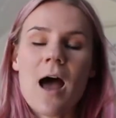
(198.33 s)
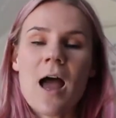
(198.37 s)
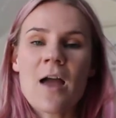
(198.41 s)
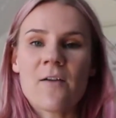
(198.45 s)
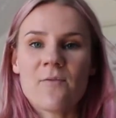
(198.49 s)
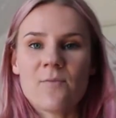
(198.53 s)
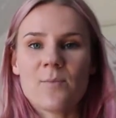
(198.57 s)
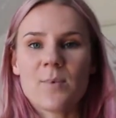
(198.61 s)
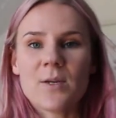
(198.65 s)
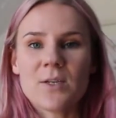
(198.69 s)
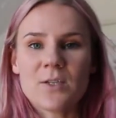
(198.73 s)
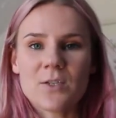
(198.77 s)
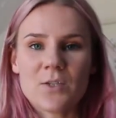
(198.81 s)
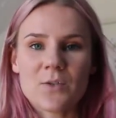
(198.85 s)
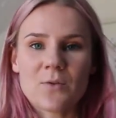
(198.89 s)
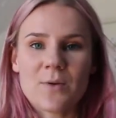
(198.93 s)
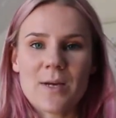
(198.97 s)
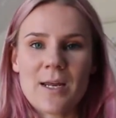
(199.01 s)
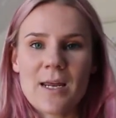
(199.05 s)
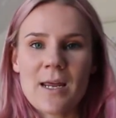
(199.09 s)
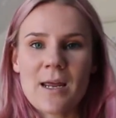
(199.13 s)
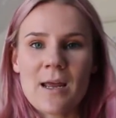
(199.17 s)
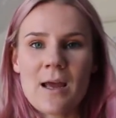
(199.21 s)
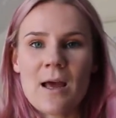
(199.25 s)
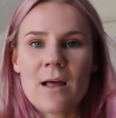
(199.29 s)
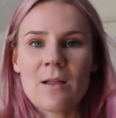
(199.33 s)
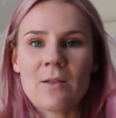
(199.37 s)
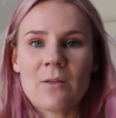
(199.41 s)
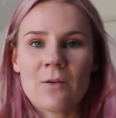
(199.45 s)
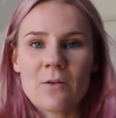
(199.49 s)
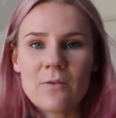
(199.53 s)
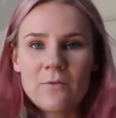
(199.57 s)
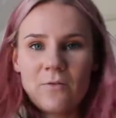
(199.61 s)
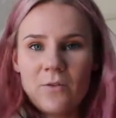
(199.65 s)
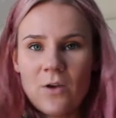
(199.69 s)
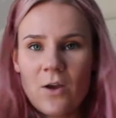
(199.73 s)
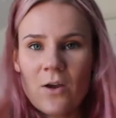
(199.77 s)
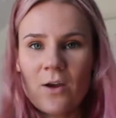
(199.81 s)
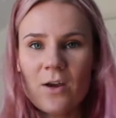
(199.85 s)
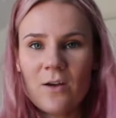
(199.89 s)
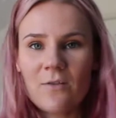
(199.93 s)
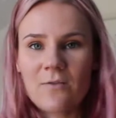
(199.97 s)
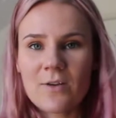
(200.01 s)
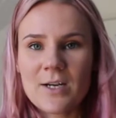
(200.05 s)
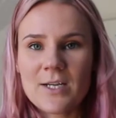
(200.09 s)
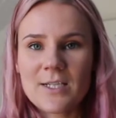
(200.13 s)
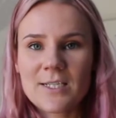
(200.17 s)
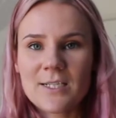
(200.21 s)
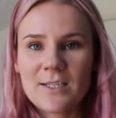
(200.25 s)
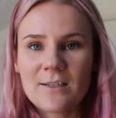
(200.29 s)
I've been doing a lot of yoga
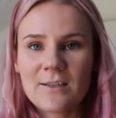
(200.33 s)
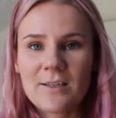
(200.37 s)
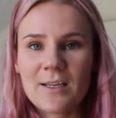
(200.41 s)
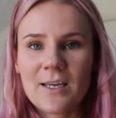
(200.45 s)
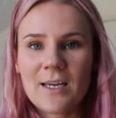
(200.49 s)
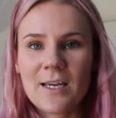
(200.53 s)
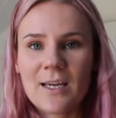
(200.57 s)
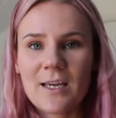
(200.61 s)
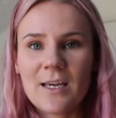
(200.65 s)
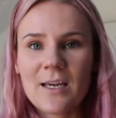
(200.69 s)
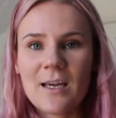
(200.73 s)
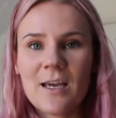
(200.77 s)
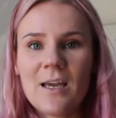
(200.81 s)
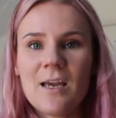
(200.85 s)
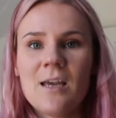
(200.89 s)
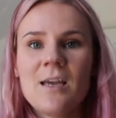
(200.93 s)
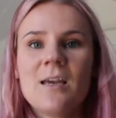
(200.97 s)
recently.